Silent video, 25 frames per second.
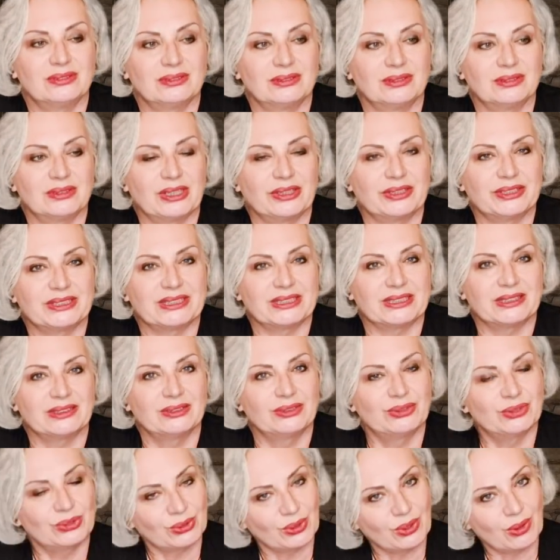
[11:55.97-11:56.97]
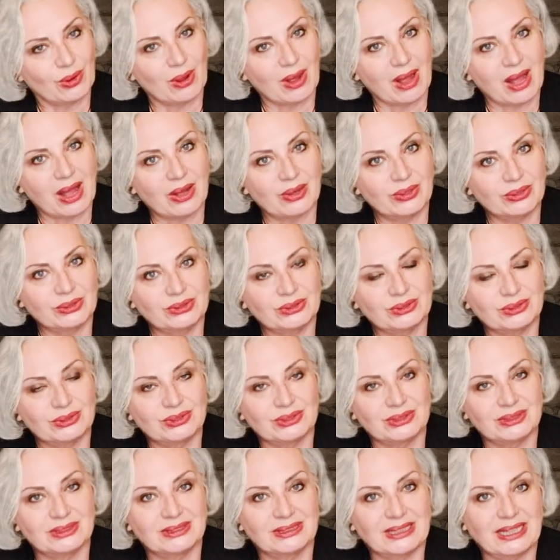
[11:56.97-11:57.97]
I say draw
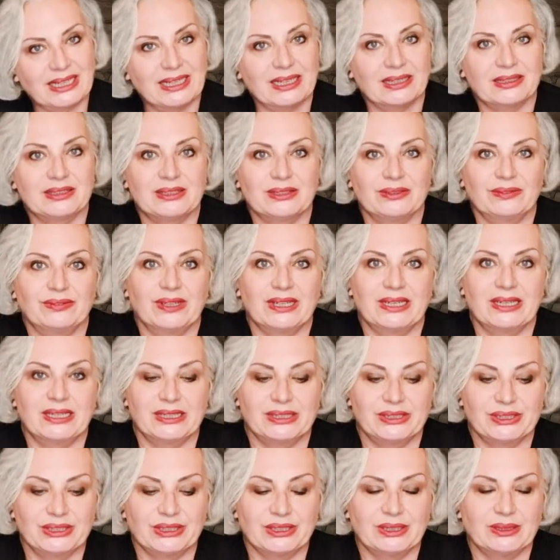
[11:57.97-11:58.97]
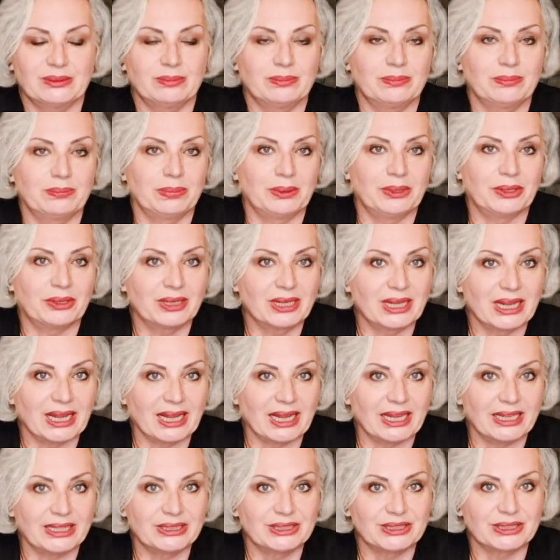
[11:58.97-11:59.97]
out negative energy
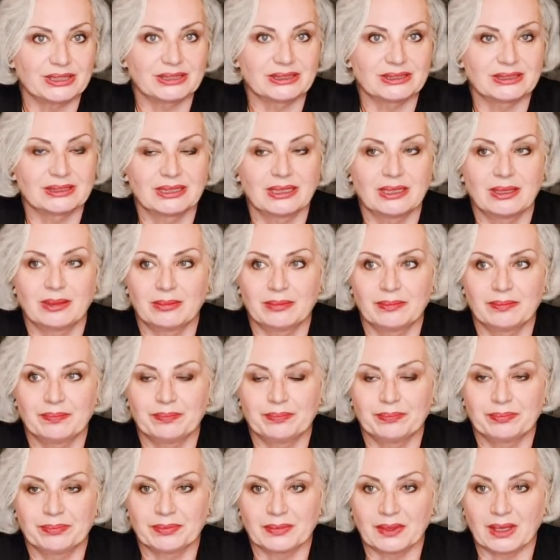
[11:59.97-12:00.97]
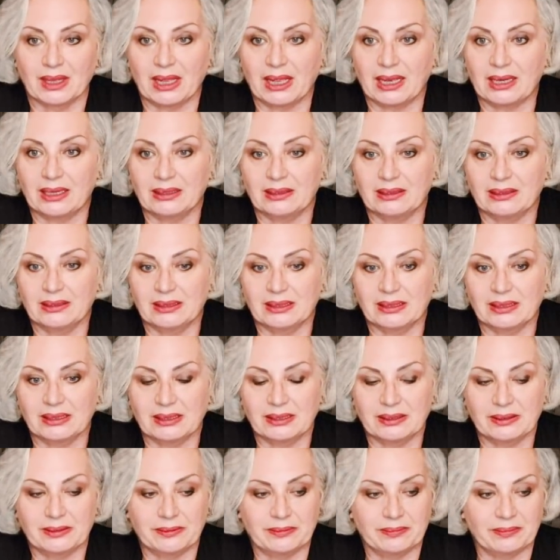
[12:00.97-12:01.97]
blockages and
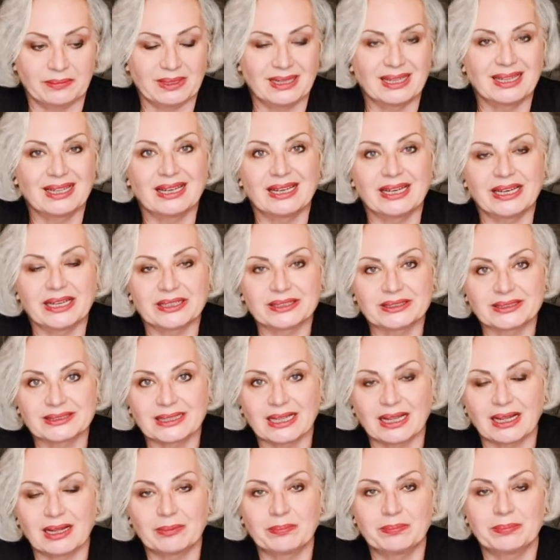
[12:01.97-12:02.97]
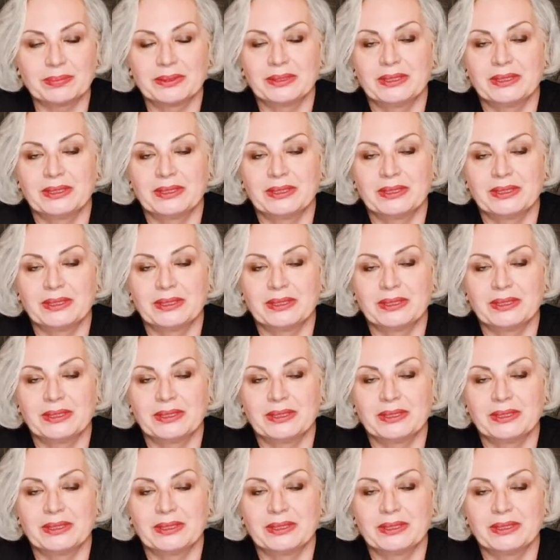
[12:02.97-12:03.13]
um, clears up